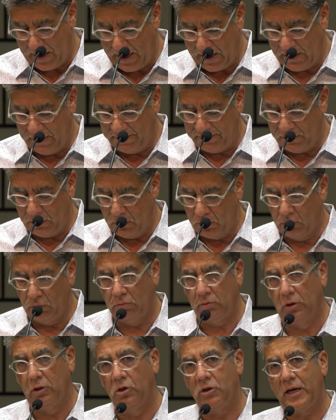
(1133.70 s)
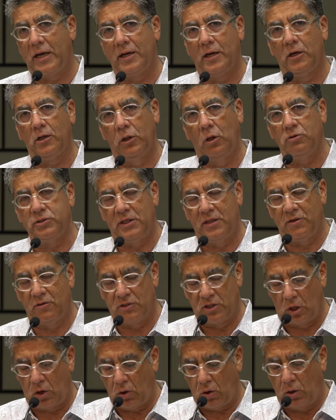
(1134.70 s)
And if you look at it closely,
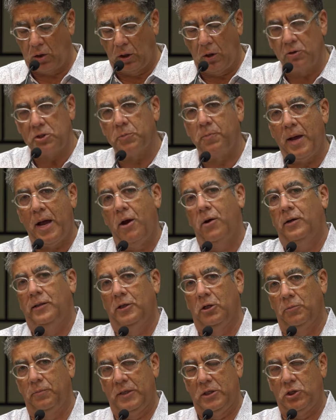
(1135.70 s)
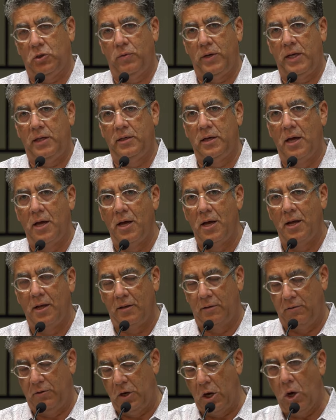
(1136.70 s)
there's a close parallel between
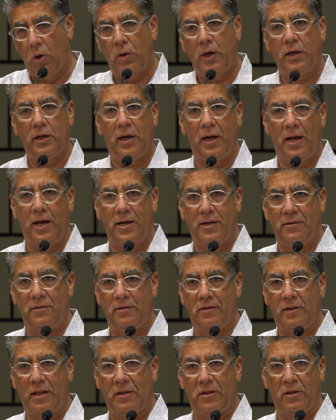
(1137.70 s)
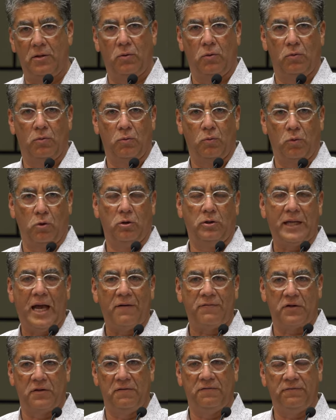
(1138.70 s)
Noah and the world
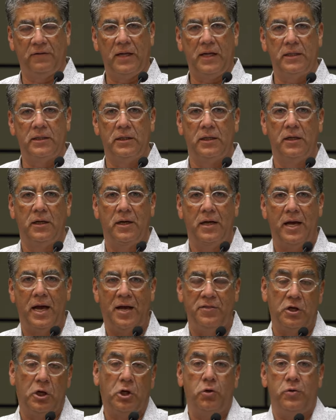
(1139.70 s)
after the flood and the